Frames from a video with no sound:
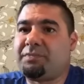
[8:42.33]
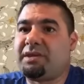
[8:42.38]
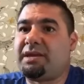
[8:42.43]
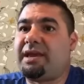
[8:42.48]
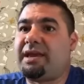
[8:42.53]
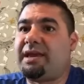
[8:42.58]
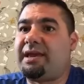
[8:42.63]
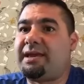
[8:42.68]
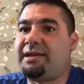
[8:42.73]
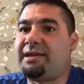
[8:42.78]

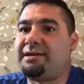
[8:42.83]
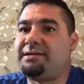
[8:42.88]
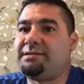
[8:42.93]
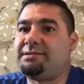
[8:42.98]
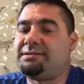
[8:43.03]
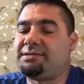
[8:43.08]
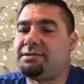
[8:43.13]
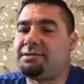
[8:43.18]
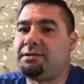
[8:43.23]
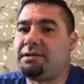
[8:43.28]
and
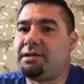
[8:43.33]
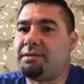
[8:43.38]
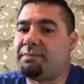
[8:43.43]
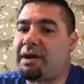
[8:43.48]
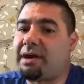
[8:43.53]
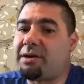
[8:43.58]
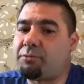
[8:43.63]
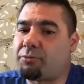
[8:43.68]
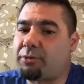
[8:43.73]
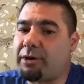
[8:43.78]
am
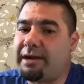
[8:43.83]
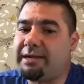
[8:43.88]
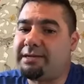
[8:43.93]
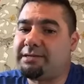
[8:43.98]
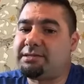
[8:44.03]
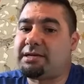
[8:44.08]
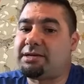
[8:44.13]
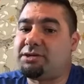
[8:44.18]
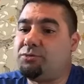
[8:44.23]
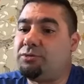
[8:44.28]
I right
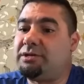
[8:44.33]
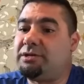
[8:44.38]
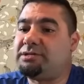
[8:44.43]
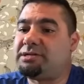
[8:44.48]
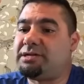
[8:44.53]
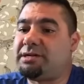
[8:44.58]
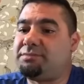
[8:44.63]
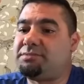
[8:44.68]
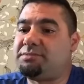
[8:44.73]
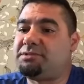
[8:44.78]
that you
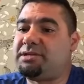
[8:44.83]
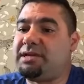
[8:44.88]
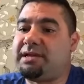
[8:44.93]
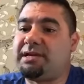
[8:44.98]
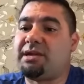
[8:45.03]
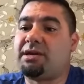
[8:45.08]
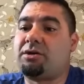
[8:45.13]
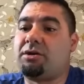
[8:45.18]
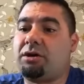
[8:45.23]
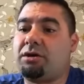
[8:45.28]
ended up
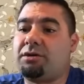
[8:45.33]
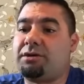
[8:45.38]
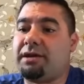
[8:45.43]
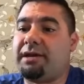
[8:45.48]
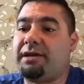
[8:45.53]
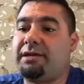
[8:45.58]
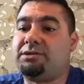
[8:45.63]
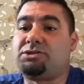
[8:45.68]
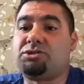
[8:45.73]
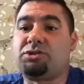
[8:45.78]
taking on
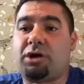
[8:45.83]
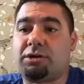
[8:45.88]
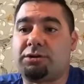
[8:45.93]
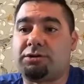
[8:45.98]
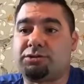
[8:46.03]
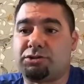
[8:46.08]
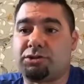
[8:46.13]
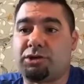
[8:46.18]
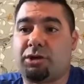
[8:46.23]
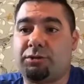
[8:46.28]
a soccer
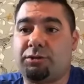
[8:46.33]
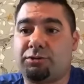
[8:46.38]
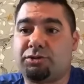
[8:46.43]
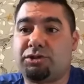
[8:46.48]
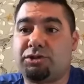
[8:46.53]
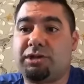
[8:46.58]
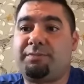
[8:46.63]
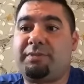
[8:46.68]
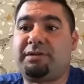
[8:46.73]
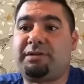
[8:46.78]

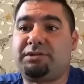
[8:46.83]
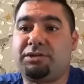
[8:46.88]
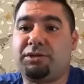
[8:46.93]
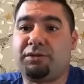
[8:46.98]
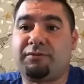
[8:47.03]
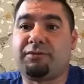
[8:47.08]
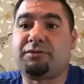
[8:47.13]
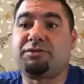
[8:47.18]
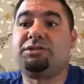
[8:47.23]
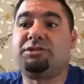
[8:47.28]
scholarship at the
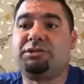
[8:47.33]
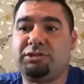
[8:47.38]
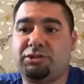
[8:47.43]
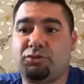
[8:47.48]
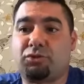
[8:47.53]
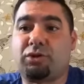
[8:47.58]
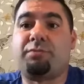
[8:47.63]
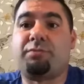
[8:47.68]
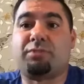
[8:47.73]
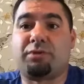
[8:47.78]
University of
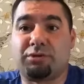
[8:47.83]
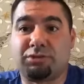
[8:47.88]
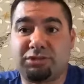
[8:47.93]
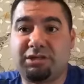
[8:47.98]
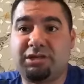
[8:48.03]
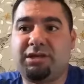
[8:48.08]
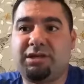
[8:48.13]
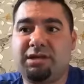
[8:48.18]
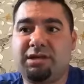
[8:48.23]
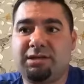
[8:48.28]
Detroit
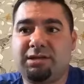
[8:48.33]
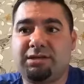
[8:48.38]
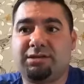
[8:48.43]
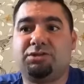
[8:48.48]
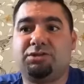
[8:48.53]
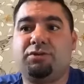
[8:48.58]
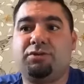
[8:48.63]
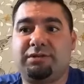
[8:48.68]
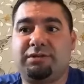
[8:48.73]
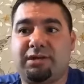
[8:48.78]
Mercy
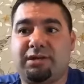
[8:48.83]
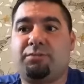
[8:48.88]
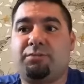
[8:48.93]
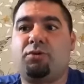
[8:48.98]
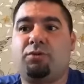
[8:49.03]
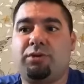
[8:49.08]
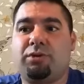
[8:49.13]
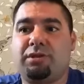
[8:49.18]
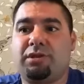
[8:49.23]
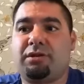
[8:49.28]
because you ended up
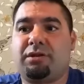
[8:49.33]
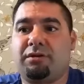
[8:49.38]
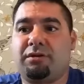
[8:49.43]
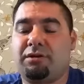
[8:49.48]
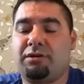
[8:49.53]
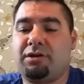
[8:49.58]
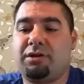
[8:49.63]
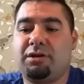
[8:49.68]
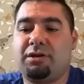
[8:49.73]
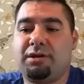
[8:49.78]
going
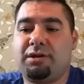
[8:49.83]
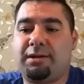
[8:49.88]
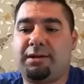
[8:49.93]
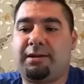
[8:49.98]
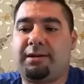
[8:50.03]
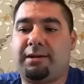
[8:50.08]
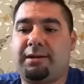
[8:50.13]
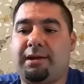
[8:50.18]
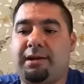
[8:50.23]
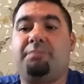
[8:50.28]
there
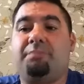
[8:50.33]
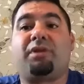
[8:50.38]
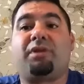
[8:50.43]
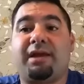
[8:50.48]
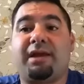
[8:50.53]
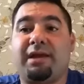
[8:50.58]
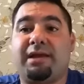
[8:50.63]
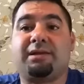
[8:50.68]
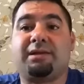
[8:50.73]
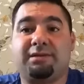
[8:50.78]
and
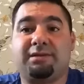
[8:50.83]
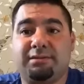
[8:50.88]
playing?